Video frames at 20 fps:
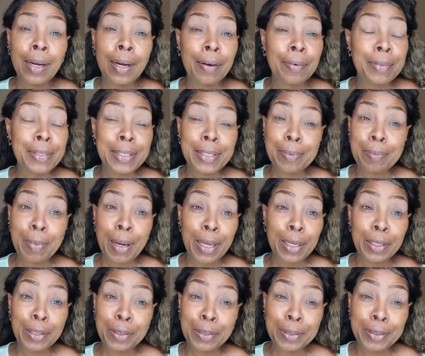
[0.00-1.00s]
I was in my
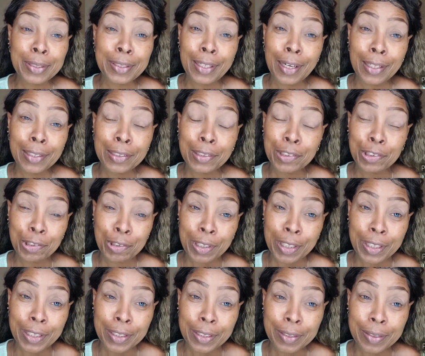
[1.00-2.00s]
local Dollar
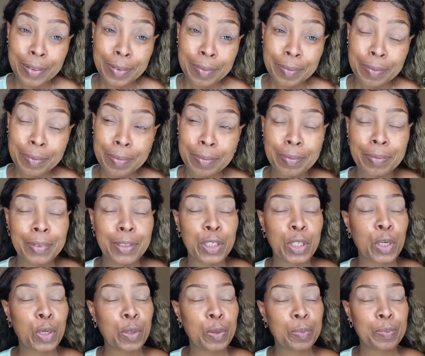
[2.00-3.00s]
Tree.
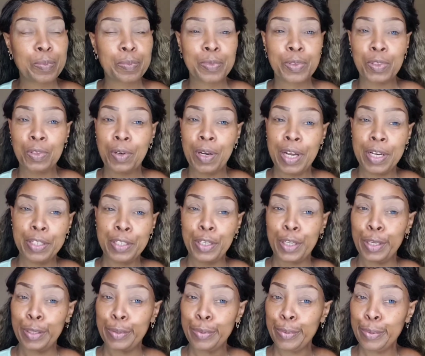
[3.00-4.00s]
Nope, scratch
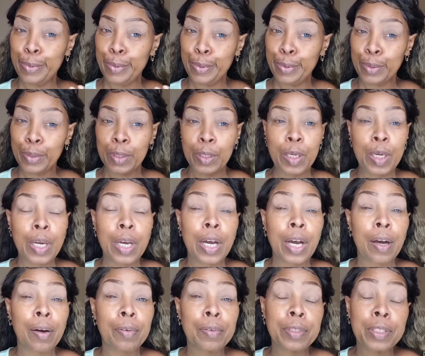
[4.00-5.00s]
that.
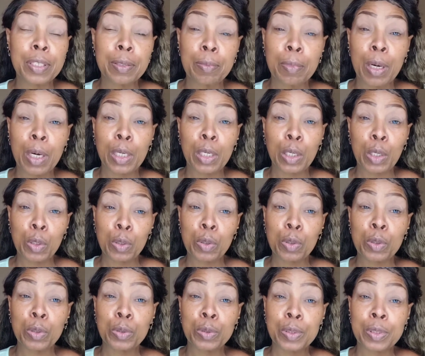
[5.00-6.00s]
I was in my
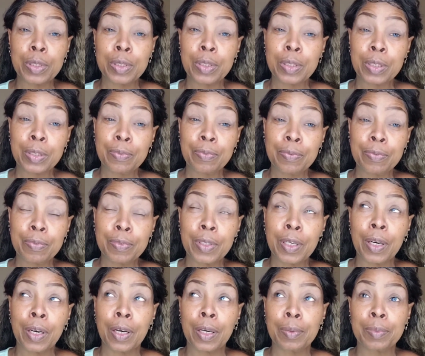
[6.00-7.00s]
local
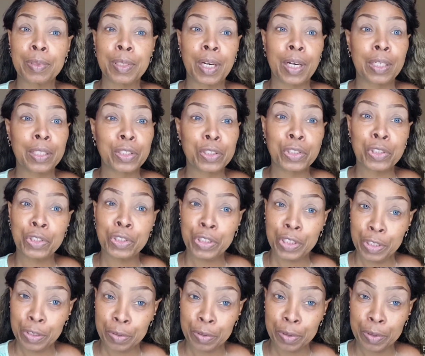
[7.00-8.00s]
um, Dollar
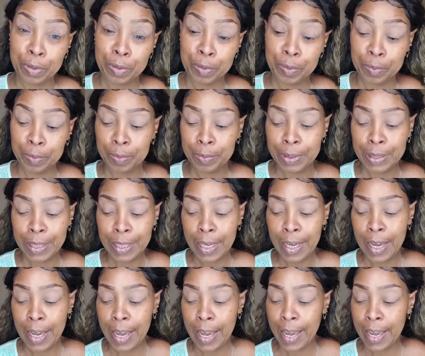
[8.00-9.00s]
General.
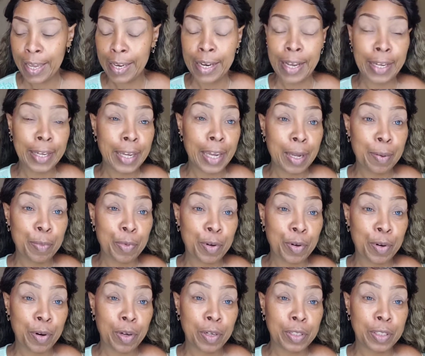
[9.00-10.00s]
And I came
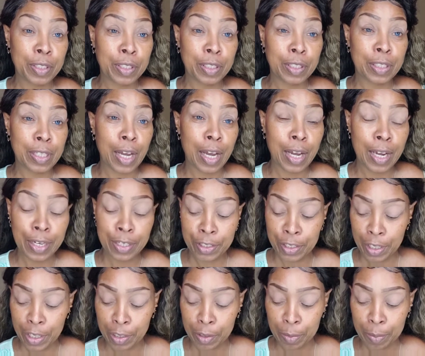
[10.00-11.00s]
across these
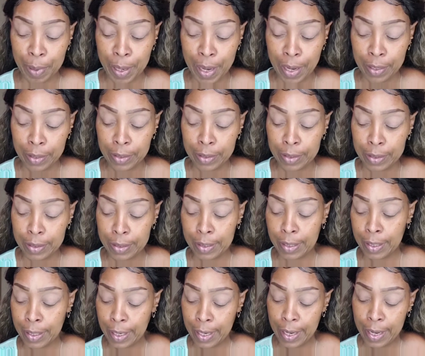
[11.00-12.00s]
eyeshadow palettes.
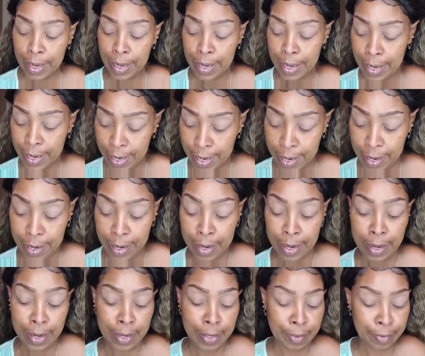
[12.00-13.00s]

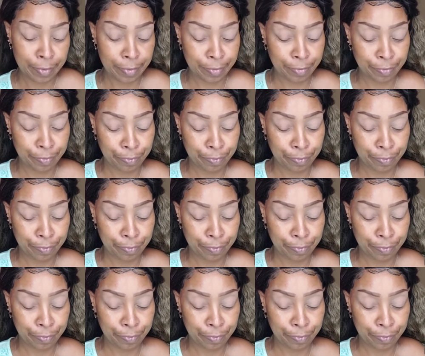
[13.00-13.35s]
And